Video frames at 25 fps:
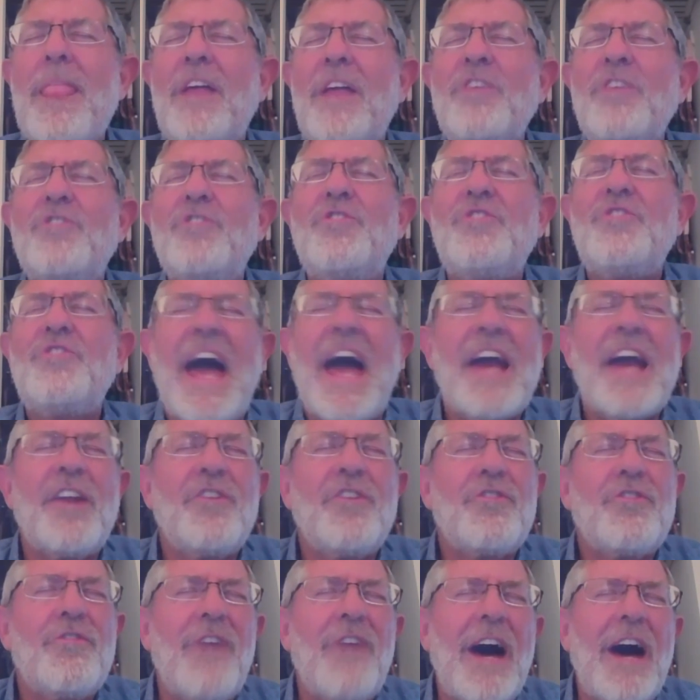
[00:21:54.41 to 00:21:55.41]

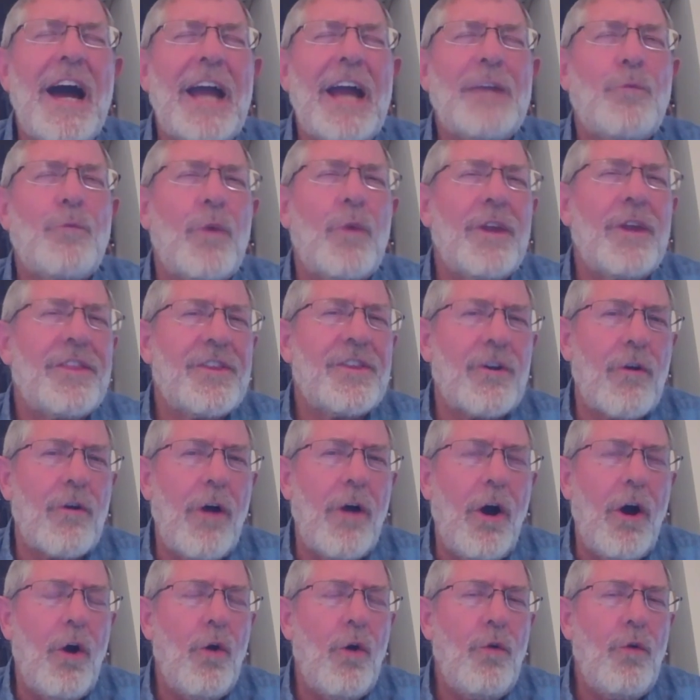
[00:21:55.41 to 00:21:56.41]
satisfied with their
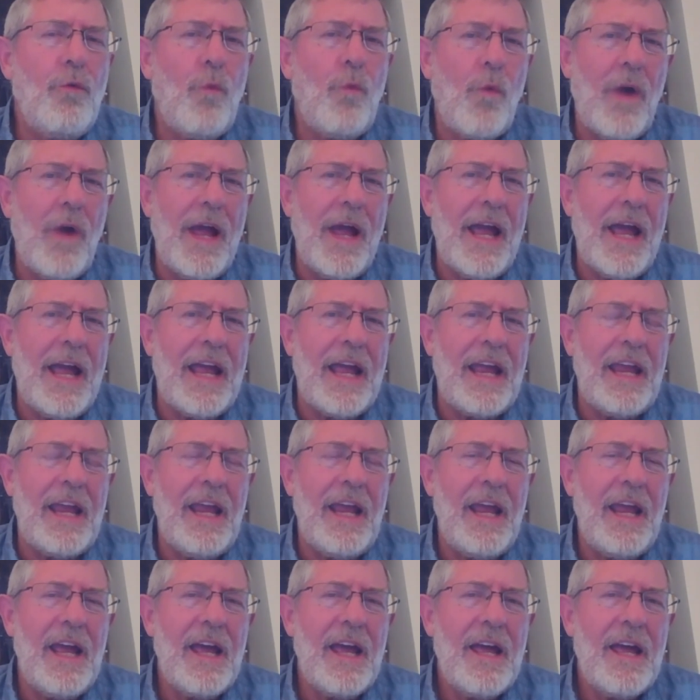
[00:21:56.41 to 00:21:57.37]
own way